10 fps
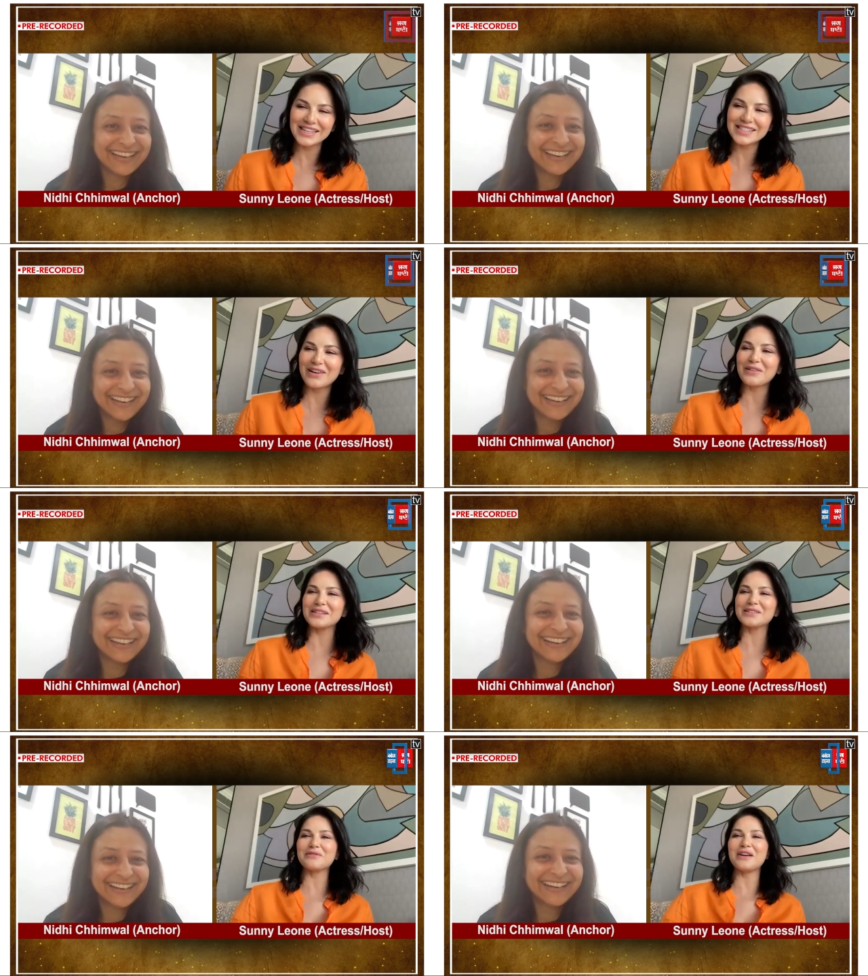Speaker 1: is always
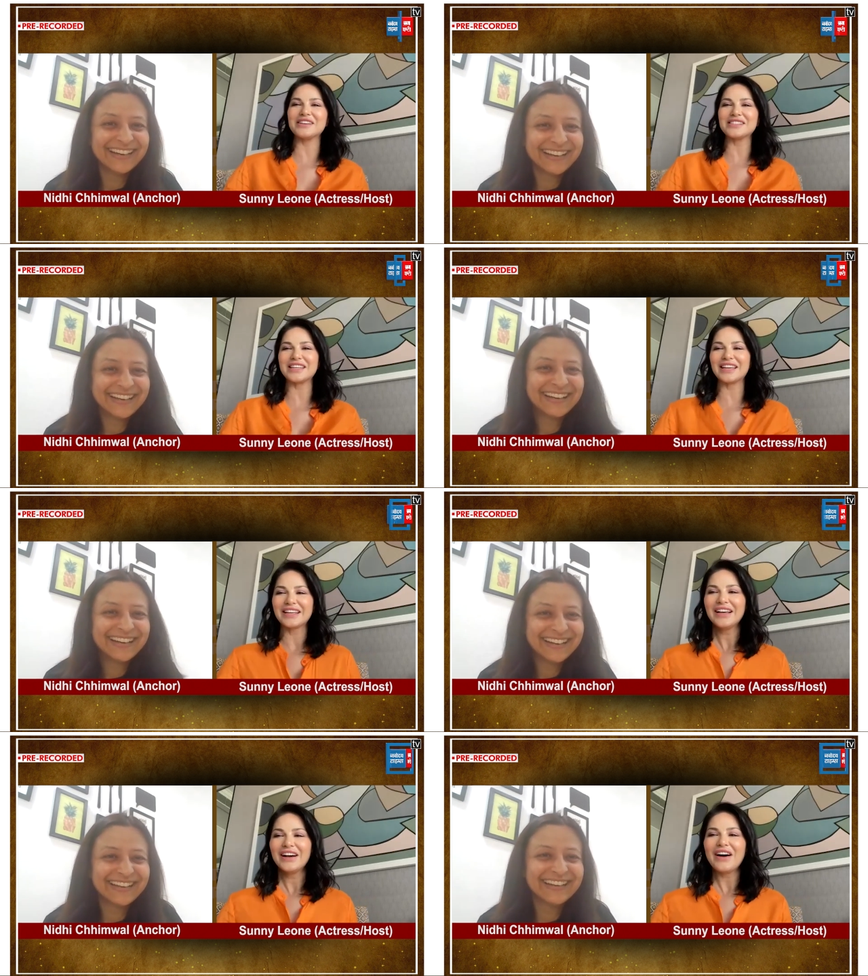watching,
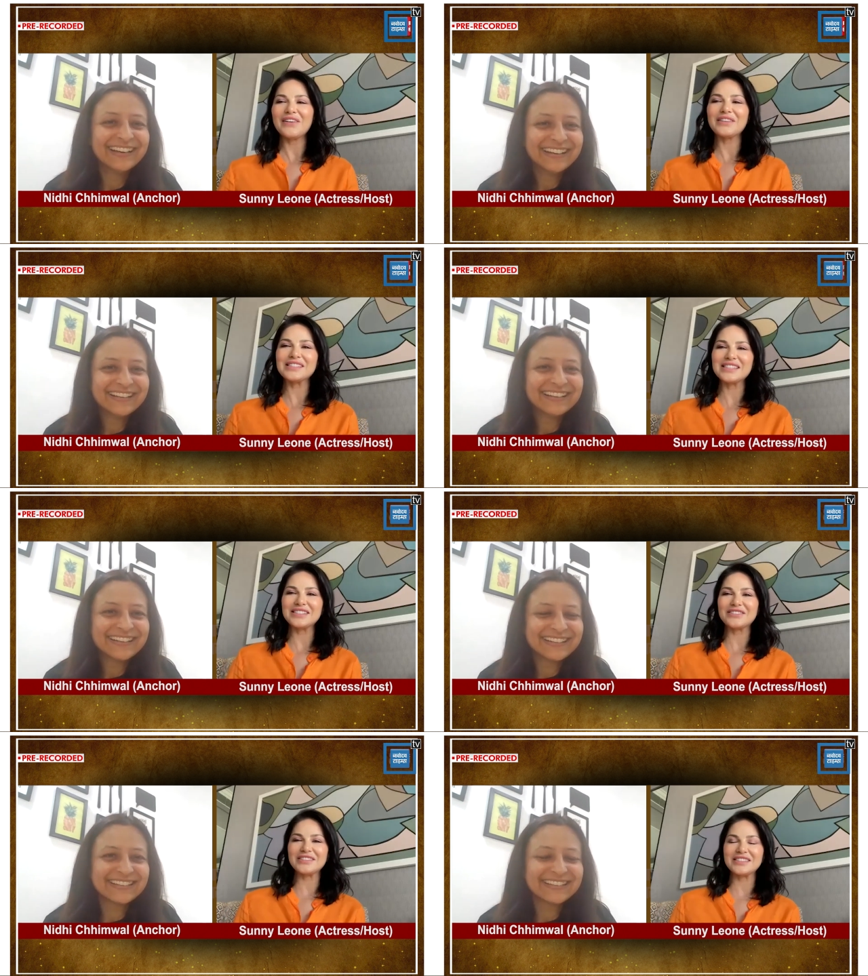always
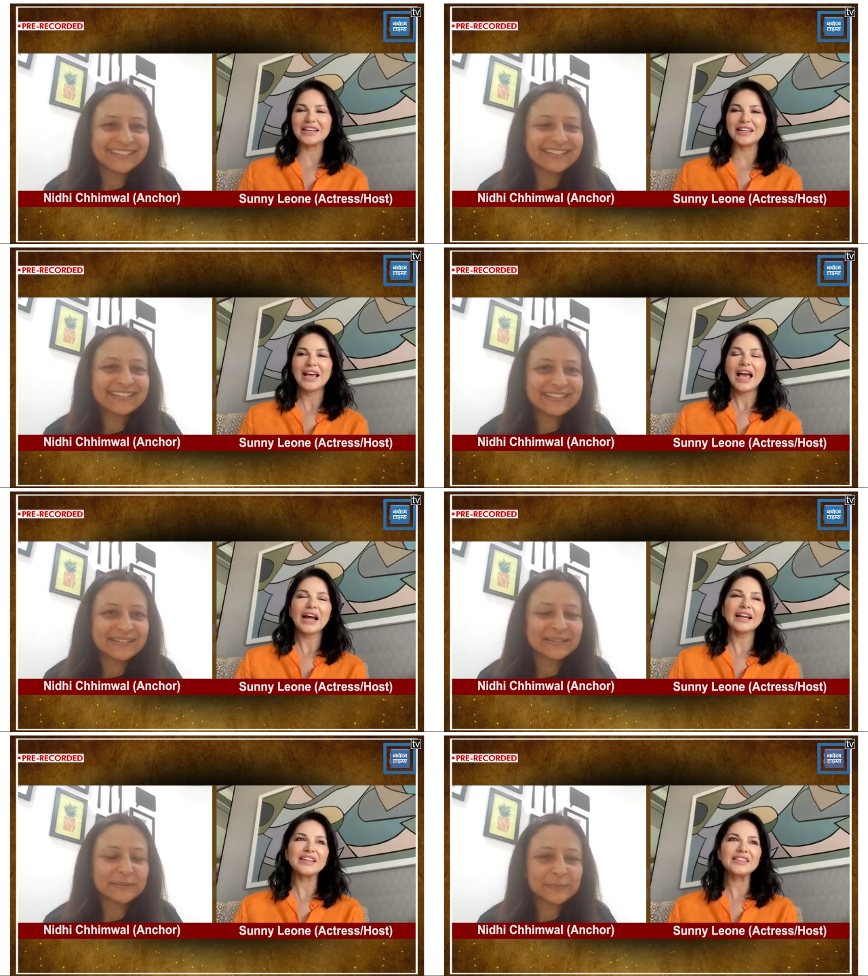interested.
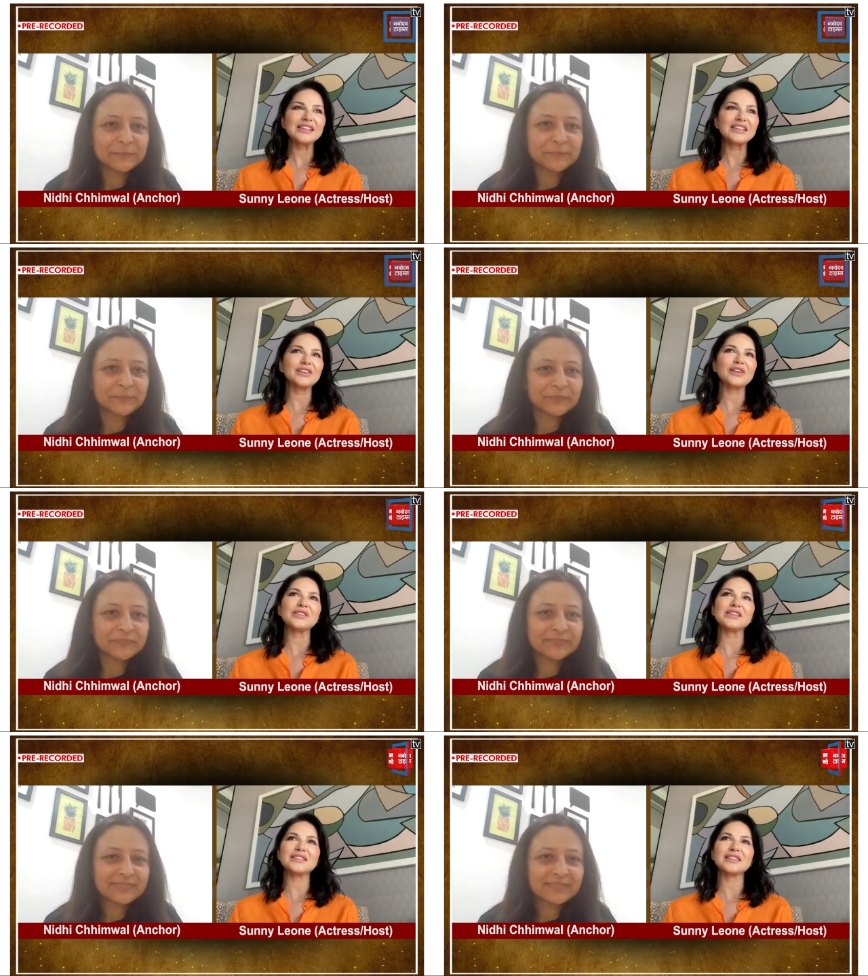And I think you know
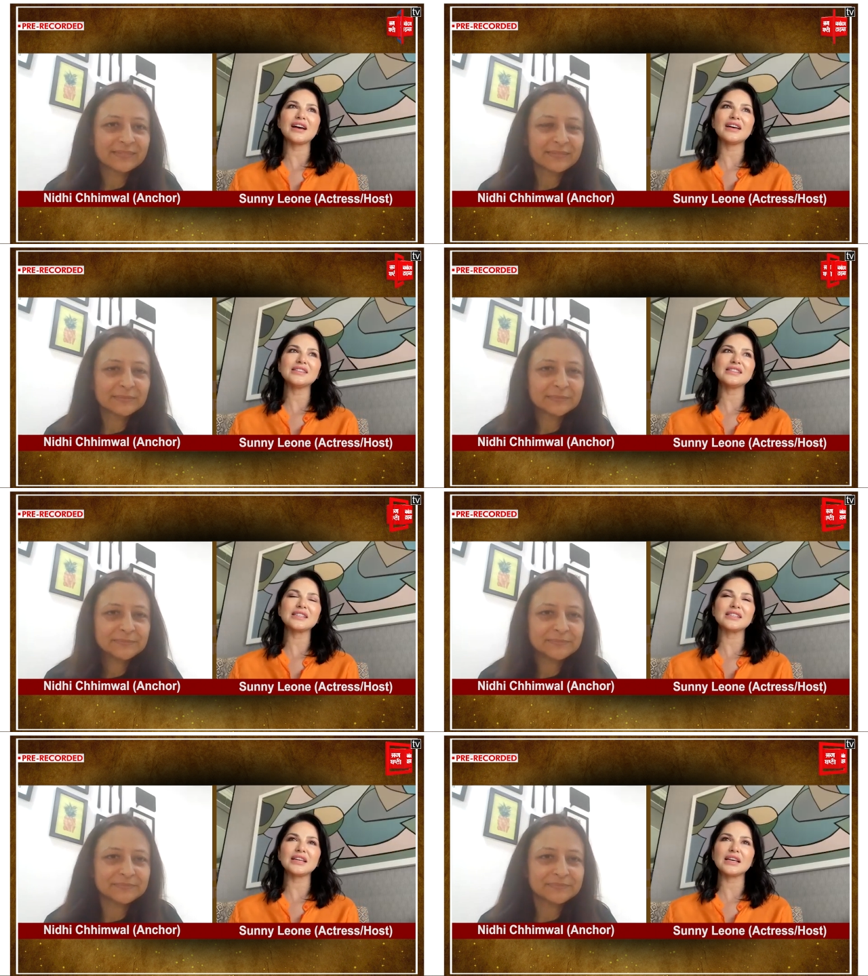these these
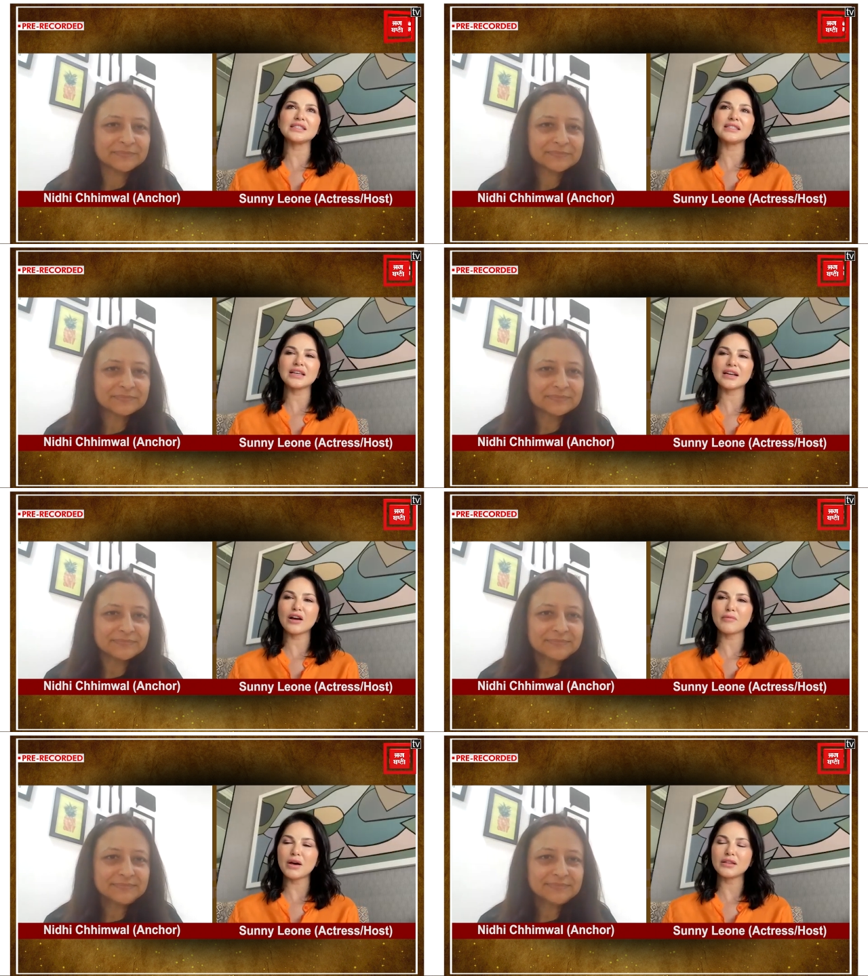contestants that
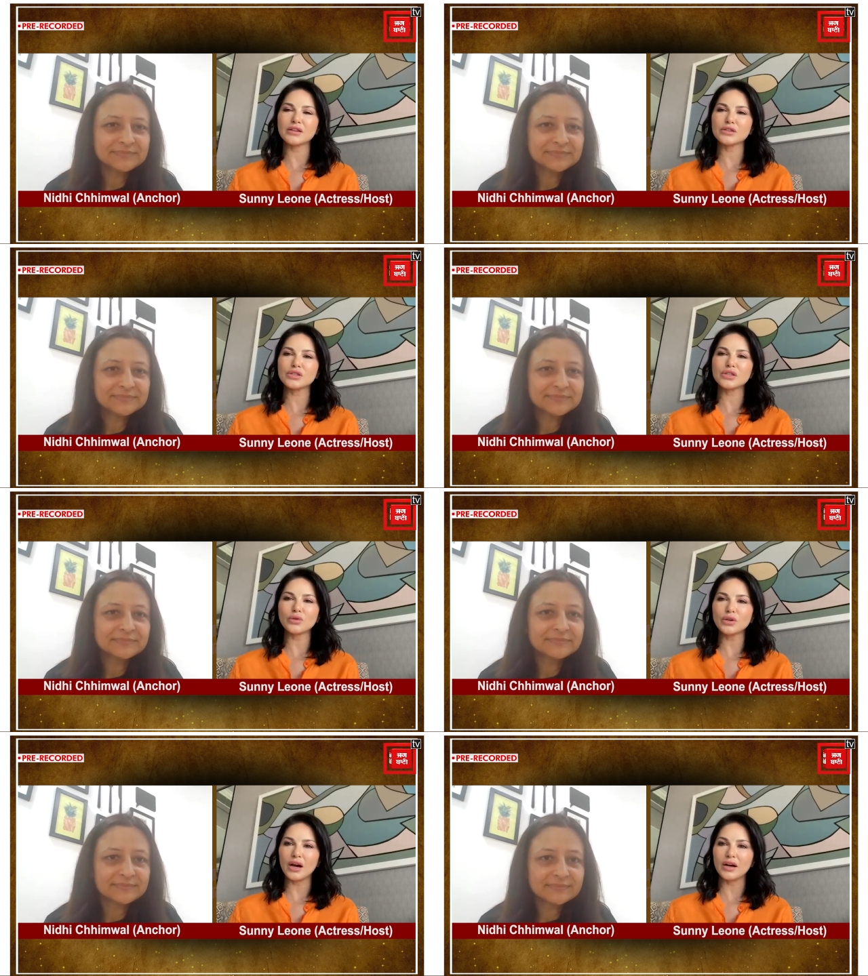come on, they're so
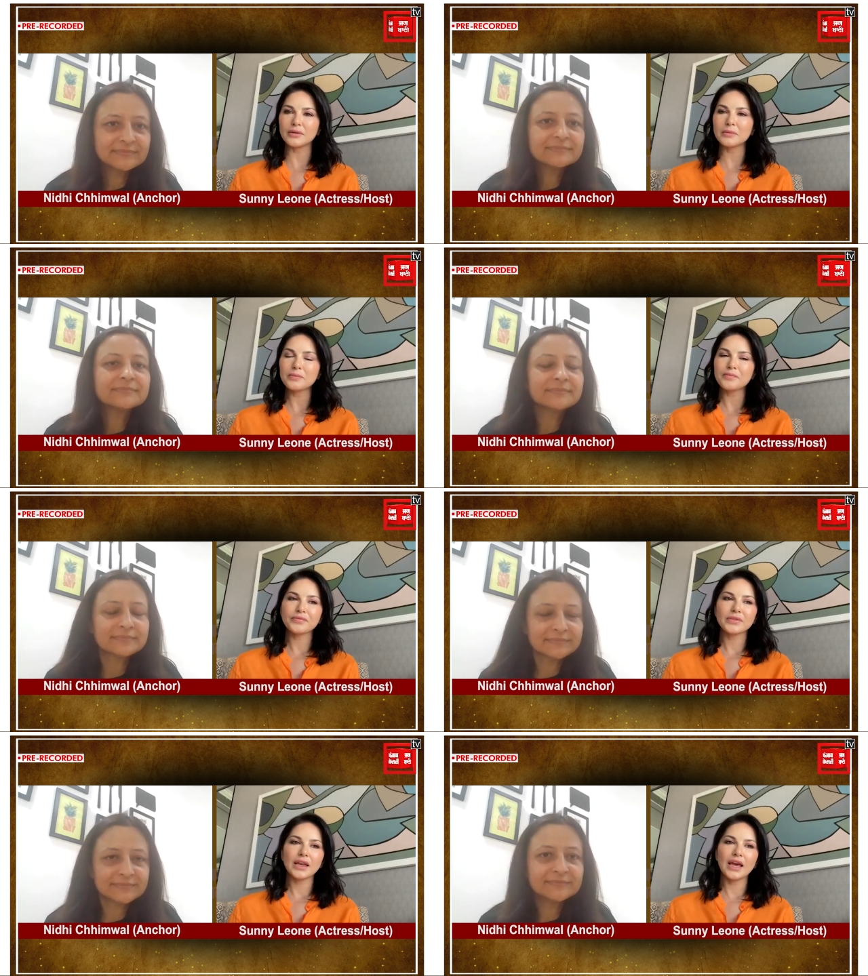young,
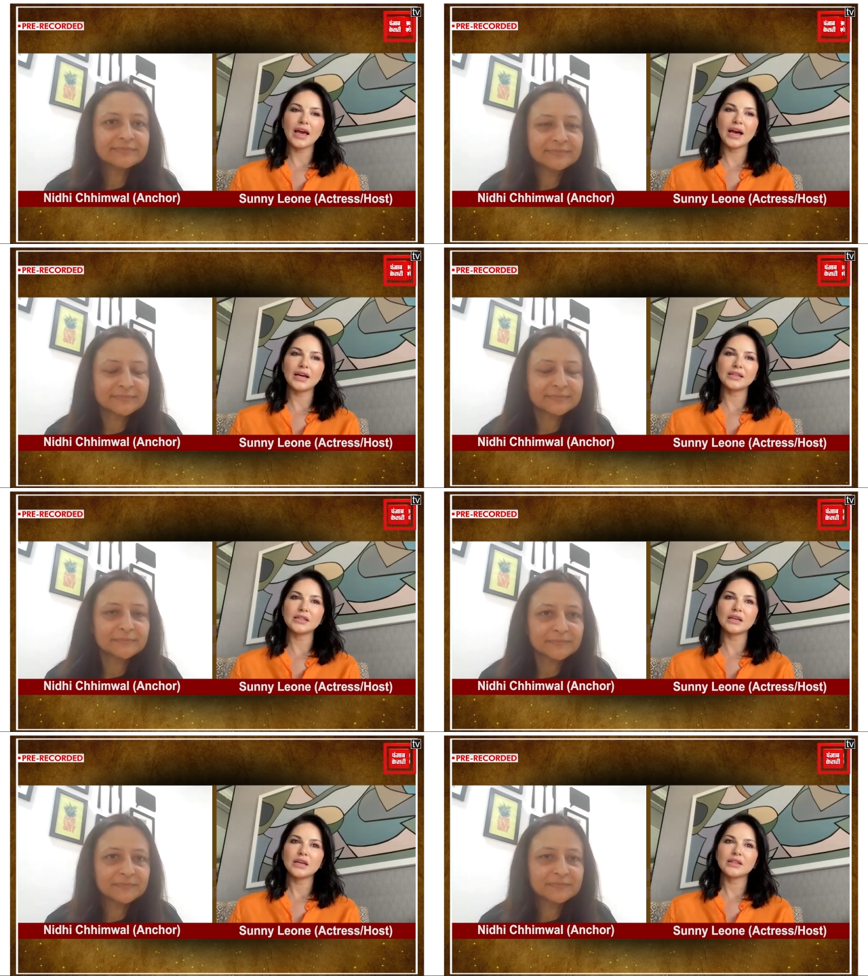and
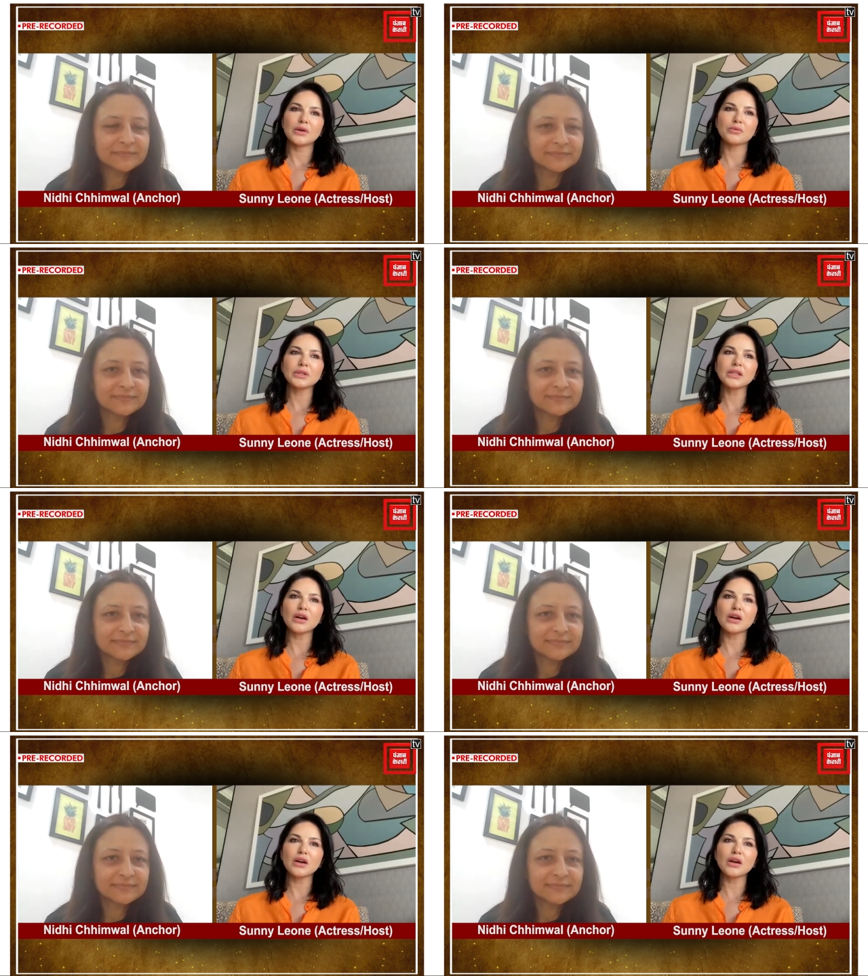they really